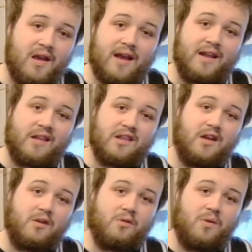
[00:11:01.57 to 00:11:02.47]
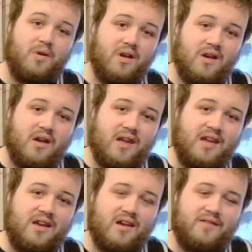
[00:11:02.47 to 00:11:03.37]
And so he
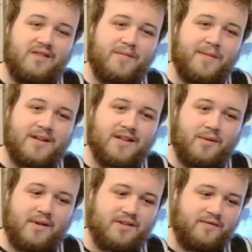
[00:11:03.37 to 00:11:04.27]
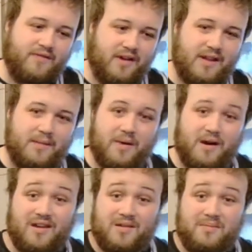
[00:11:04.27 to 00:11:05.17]
kind of dispatched that question firstly
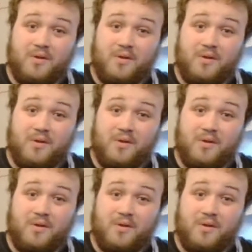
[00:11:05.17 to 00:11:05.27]
by